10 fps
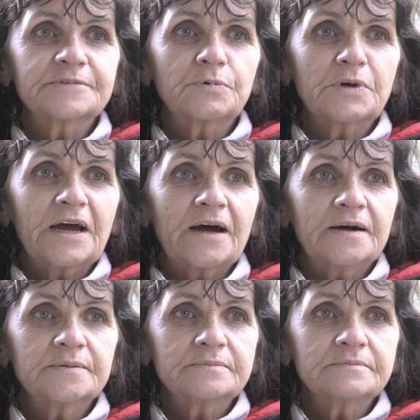So we are
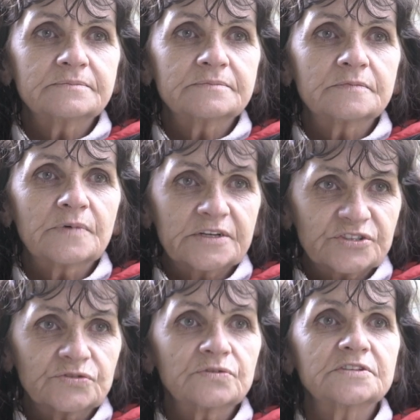going to
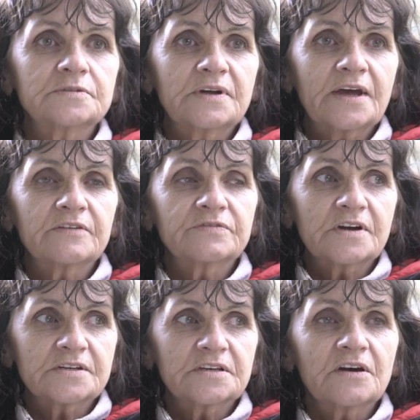sort this one out for
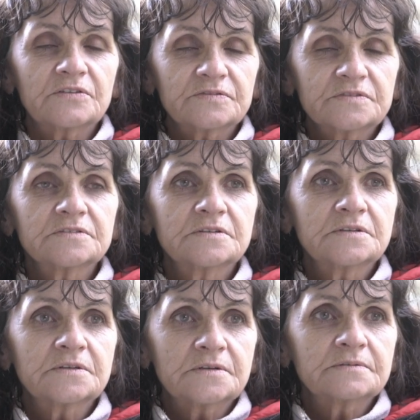ourselves,
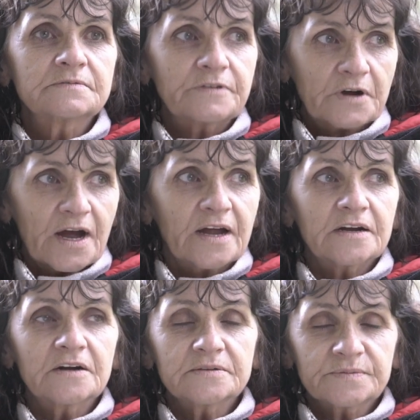for Karno.